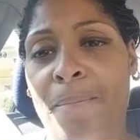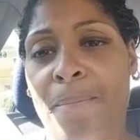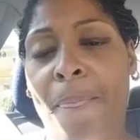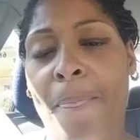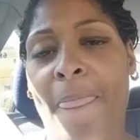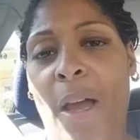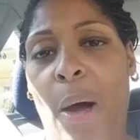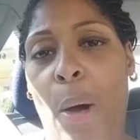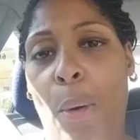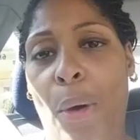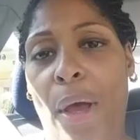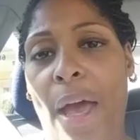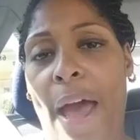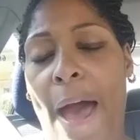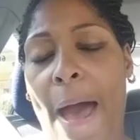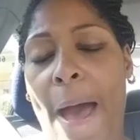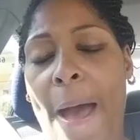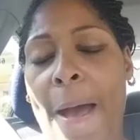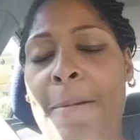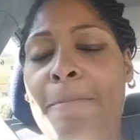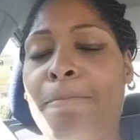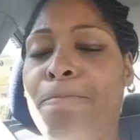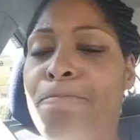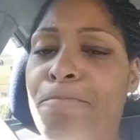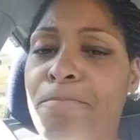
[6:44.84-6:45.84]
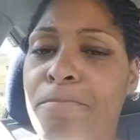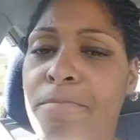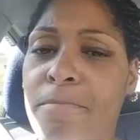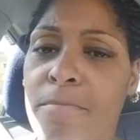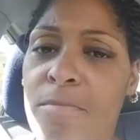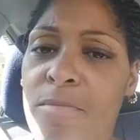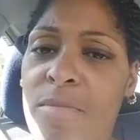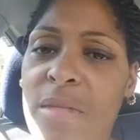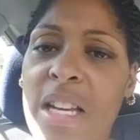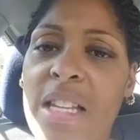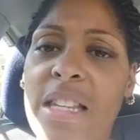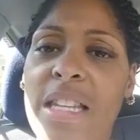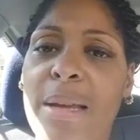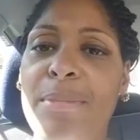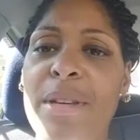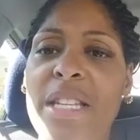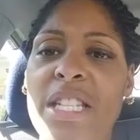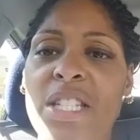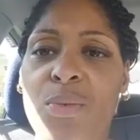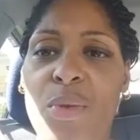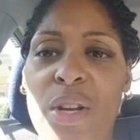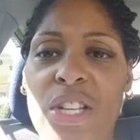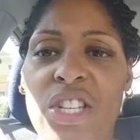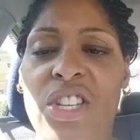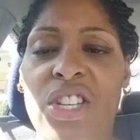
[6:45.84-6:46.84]
Okay? Let me
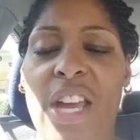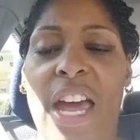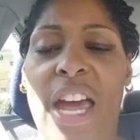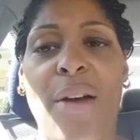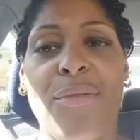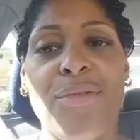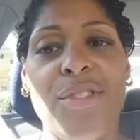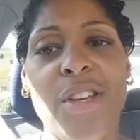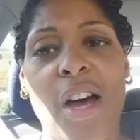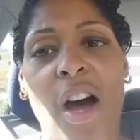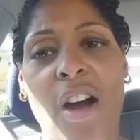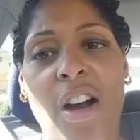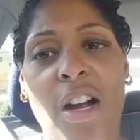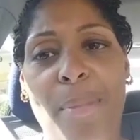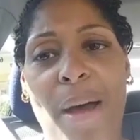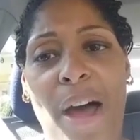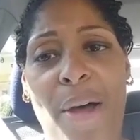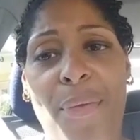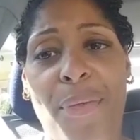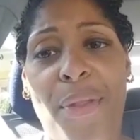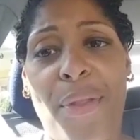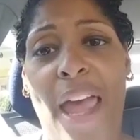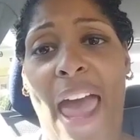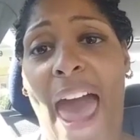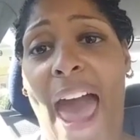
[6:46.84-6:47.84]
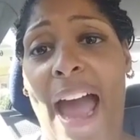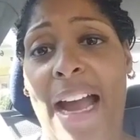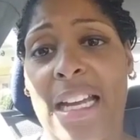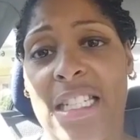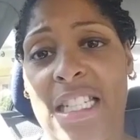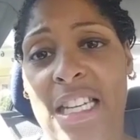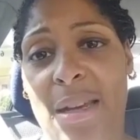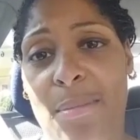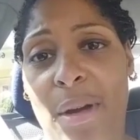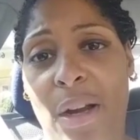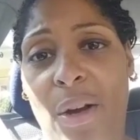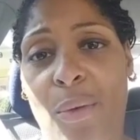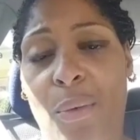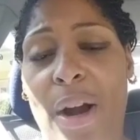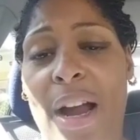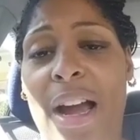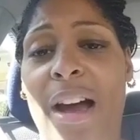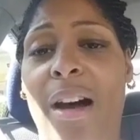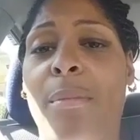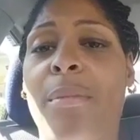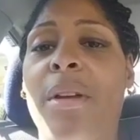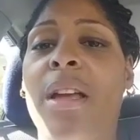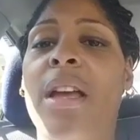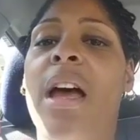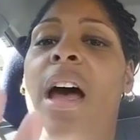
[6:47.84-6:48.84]
switch that. I've talked about the academic
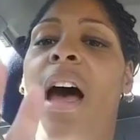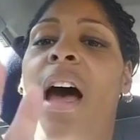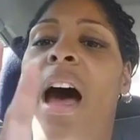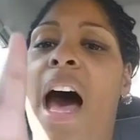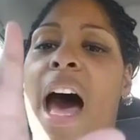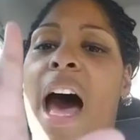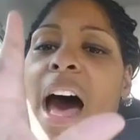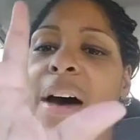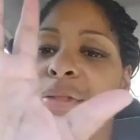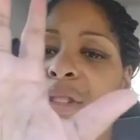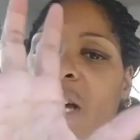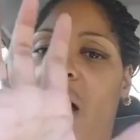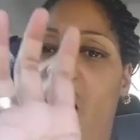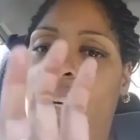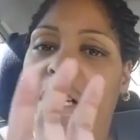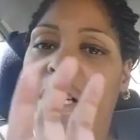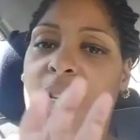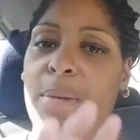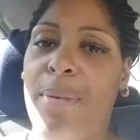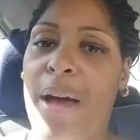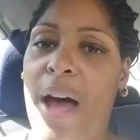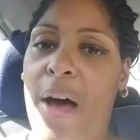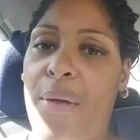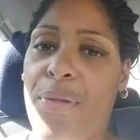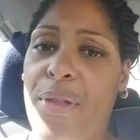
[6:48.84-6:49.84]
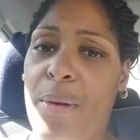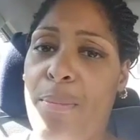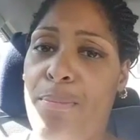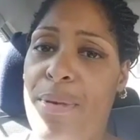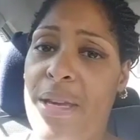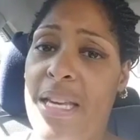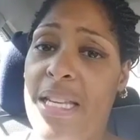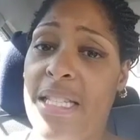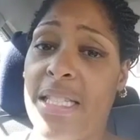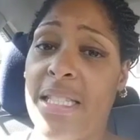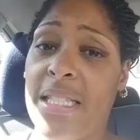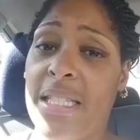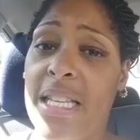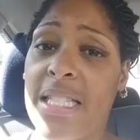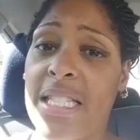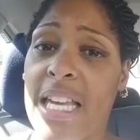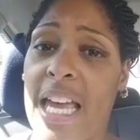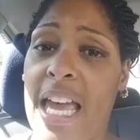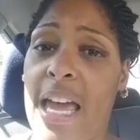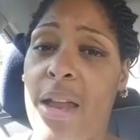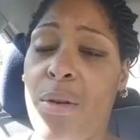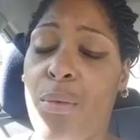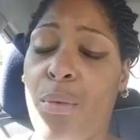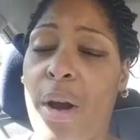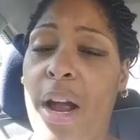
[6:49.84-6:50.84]
realm. I've talked about the business
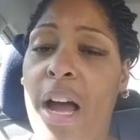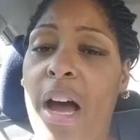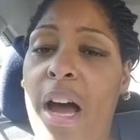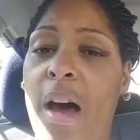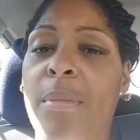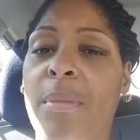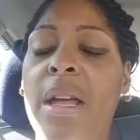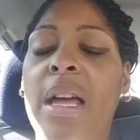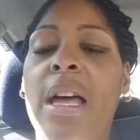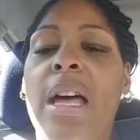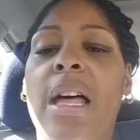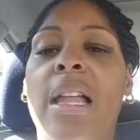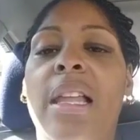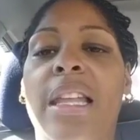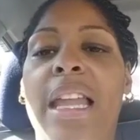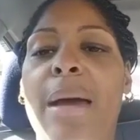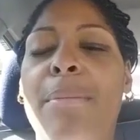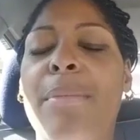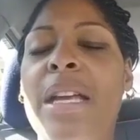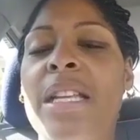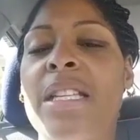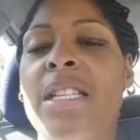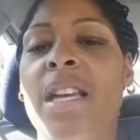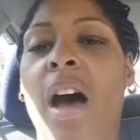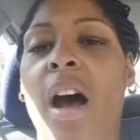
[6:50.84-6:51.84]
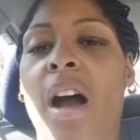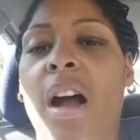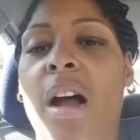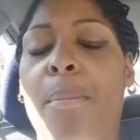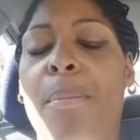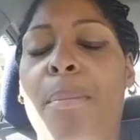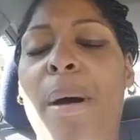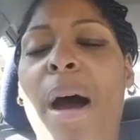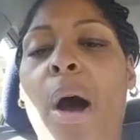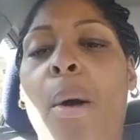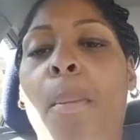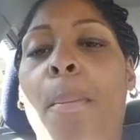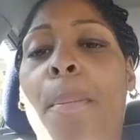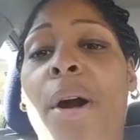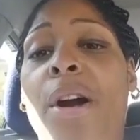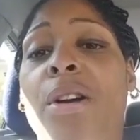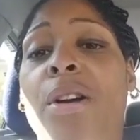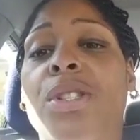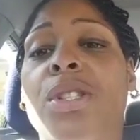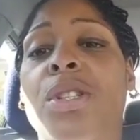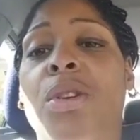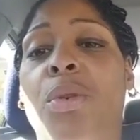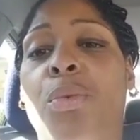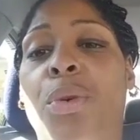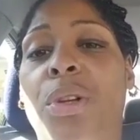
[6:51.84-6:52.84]
end realm. Let me talk about
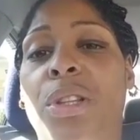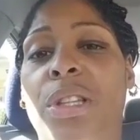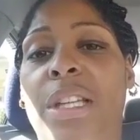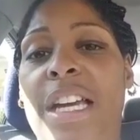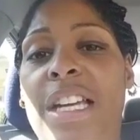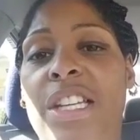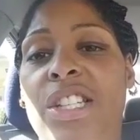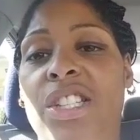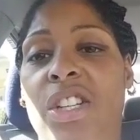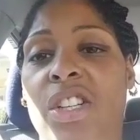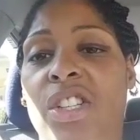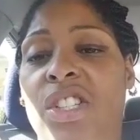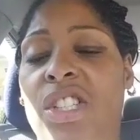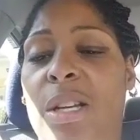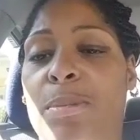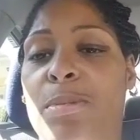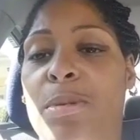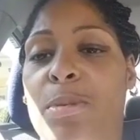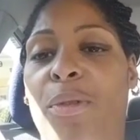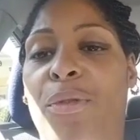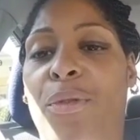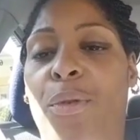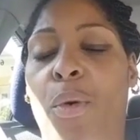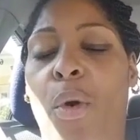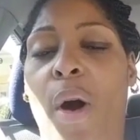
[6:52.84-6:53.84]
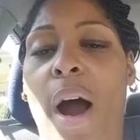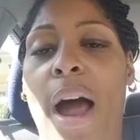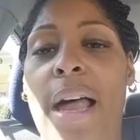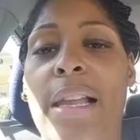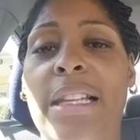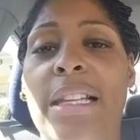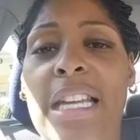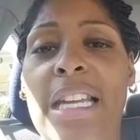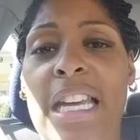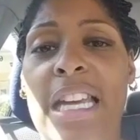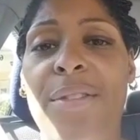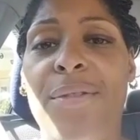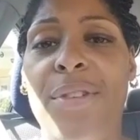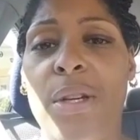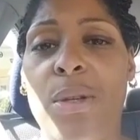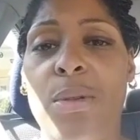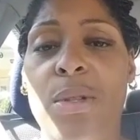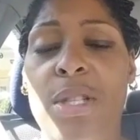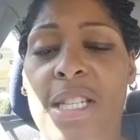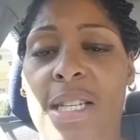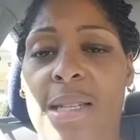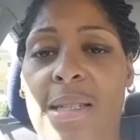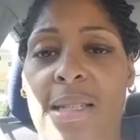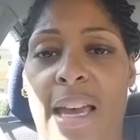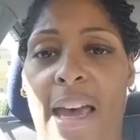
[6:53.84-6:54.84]
personal relationships before I leave you
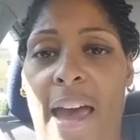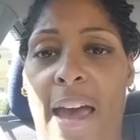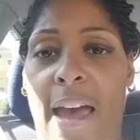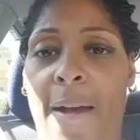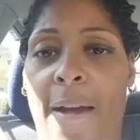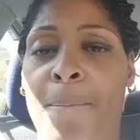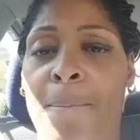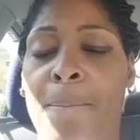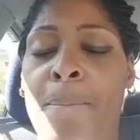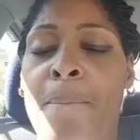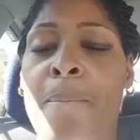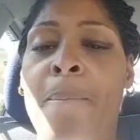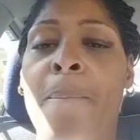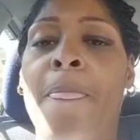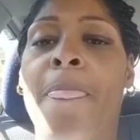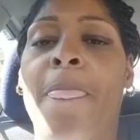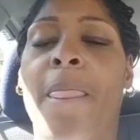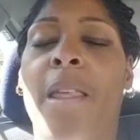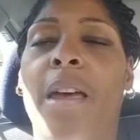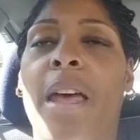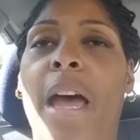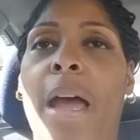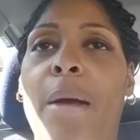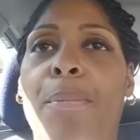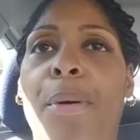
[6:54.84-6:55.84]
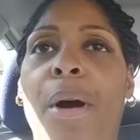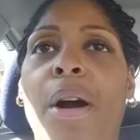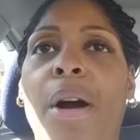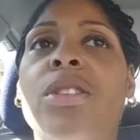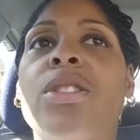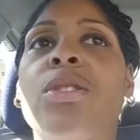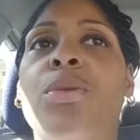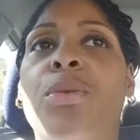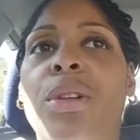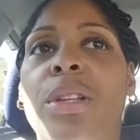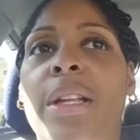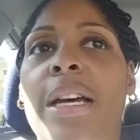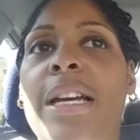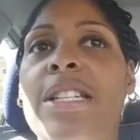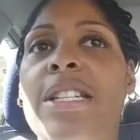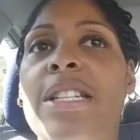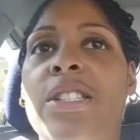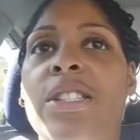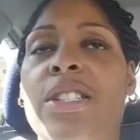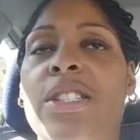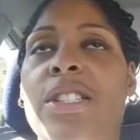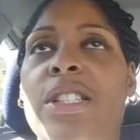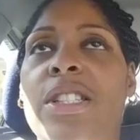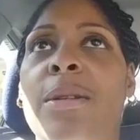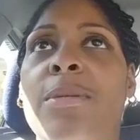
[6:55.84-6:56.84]
today. Okay, personal
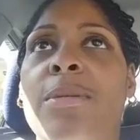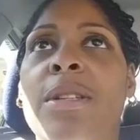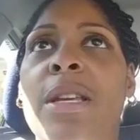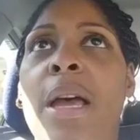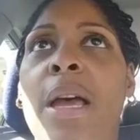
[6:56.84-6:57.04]
relationships.